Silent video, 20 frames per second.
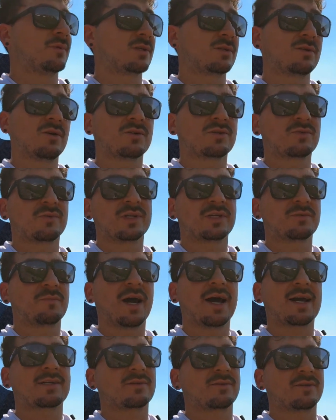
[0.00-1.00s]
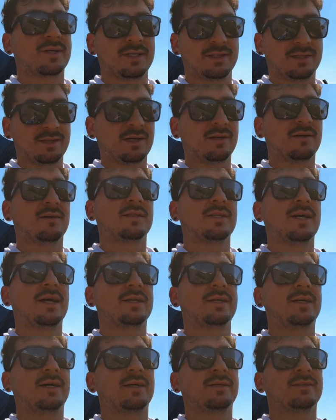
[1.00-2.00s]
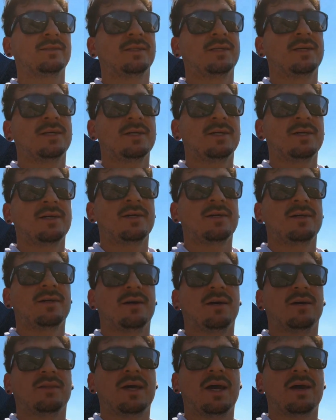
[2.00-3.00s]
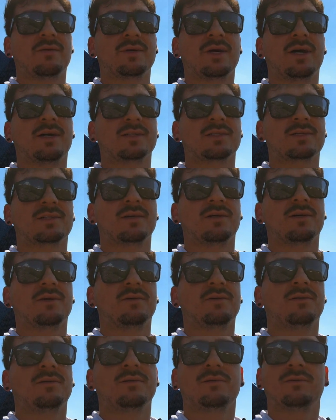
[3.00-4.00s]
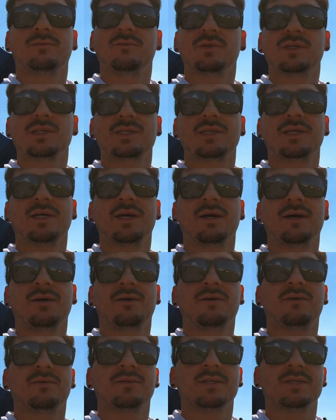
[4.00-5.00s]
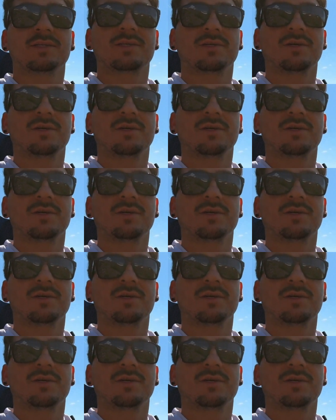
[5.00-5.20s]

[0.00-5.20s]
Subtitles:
There's no switchbacks or anything on that route, so we'll see how this